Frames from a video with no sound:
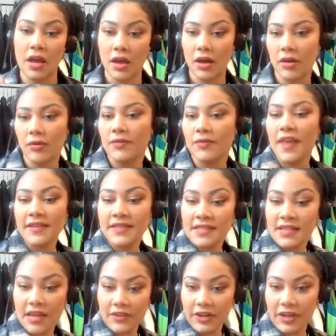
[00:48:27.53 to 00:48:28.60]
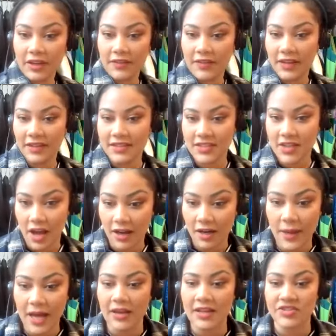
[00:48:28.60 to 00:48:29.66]
Oh, that's another good thing to
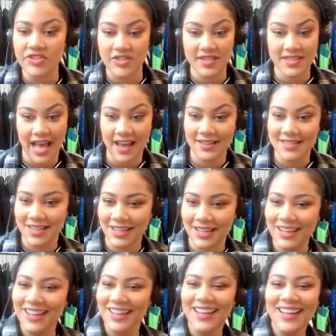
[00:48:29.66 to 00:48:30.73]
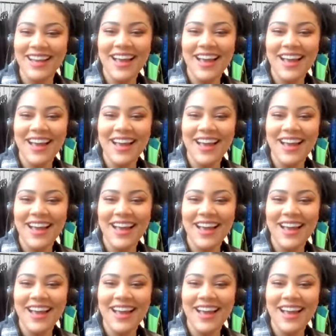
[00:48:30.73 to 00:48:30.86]
talk about is just sizing.